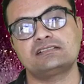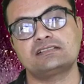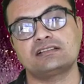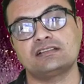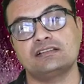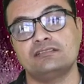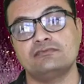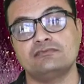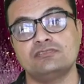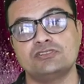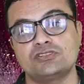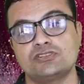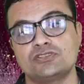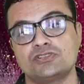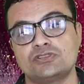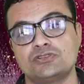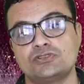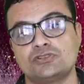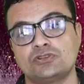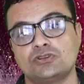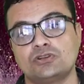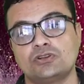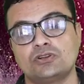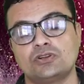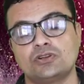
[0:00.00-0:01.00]
is
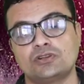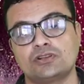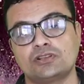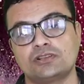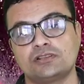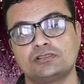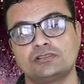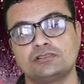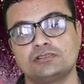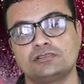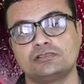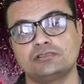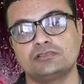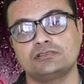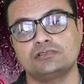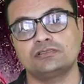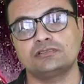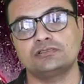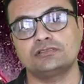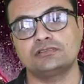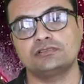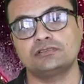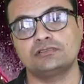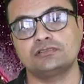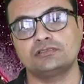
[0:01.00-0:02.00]
convergent or not
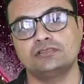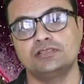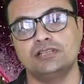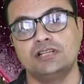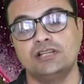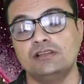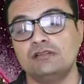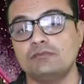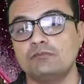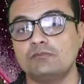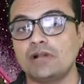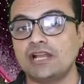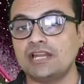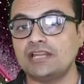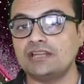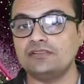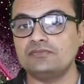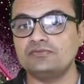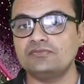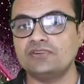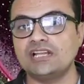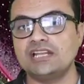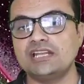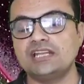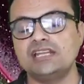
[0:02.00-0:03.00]
by
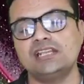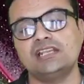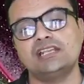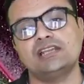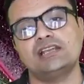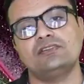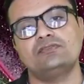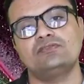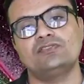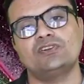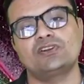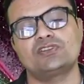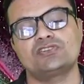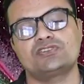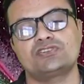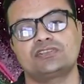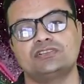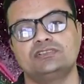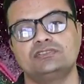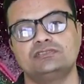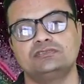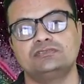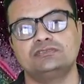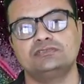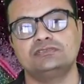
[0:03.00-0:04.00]
defining a
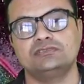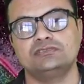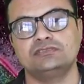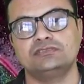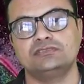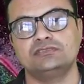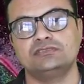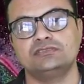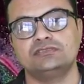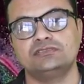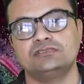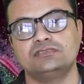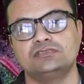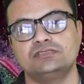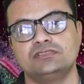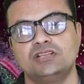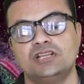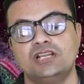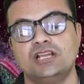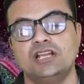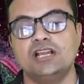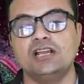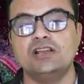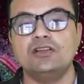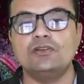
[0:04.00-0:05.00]
function.
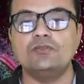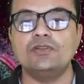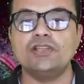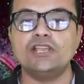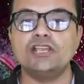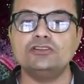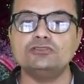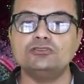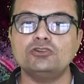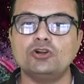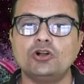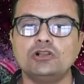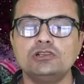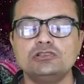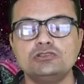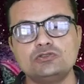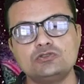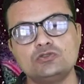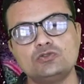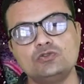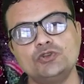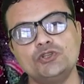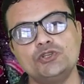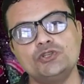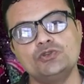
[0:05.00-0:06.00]
We can
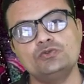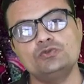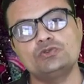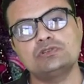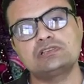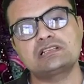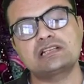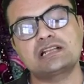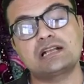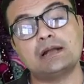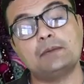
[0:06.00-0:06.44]
also use